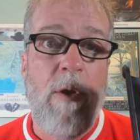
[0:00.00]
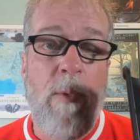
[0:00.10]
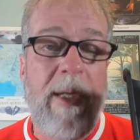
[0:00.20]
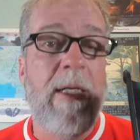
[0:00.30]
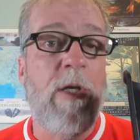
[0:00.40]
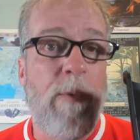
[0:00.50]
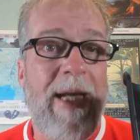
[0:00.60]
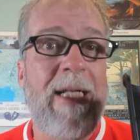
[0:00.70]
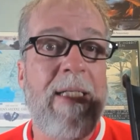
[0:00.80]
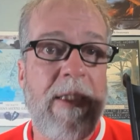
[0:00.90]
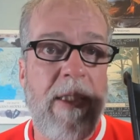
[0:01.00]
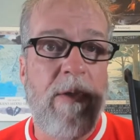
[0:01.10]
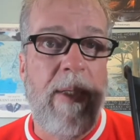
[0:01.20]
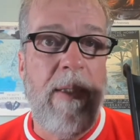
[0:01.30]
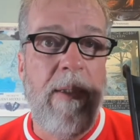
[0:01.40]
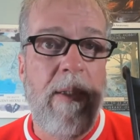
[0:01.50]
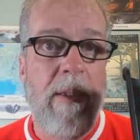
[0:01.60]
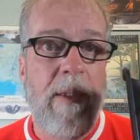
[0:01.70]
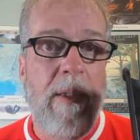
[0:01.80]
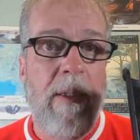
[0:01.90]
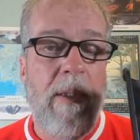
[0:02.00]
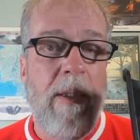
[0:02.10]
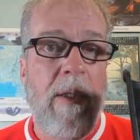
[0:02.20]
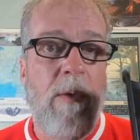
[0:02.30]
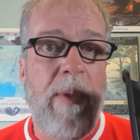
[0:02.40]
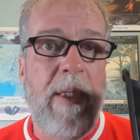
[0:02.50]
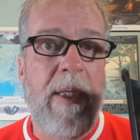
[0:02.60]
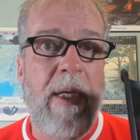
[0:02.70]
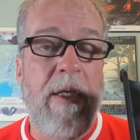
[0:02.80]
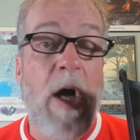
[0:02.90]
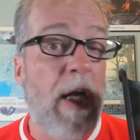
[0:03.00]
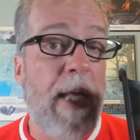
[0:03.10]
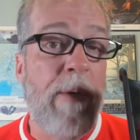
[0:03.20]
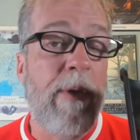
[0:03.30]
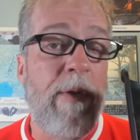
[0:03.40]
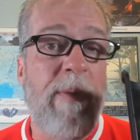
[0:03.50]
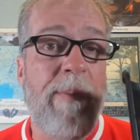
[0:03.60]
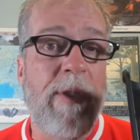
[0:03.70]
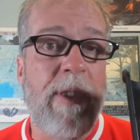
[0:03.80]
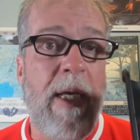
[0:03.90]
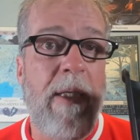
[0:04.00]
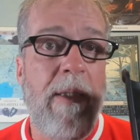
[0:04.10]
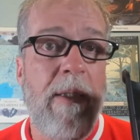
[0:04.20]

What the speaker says: We can agree to disagree. We can not like what other people say,